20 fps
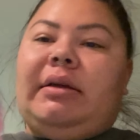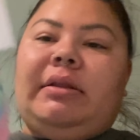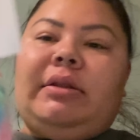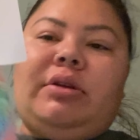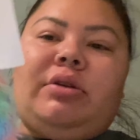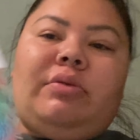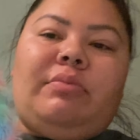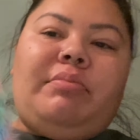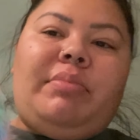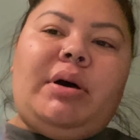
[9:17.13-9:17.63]

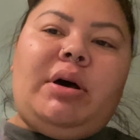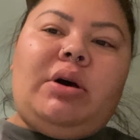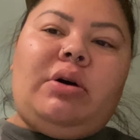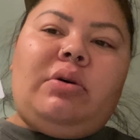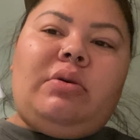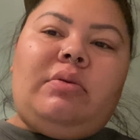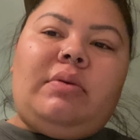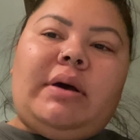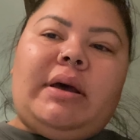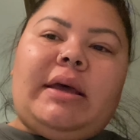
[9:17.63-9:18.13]
little
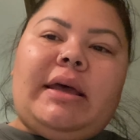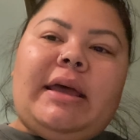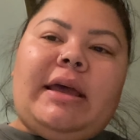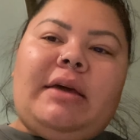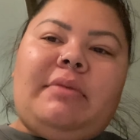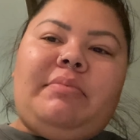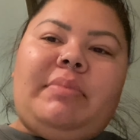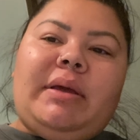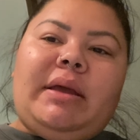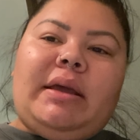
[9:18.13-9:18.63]
bow, a
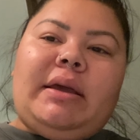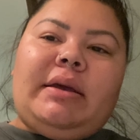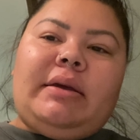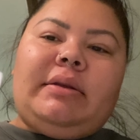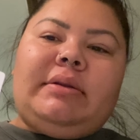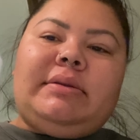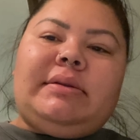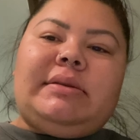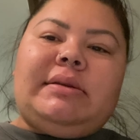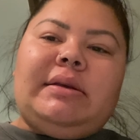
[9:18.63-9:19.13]

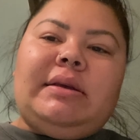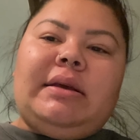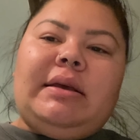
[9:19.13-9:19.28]
headband,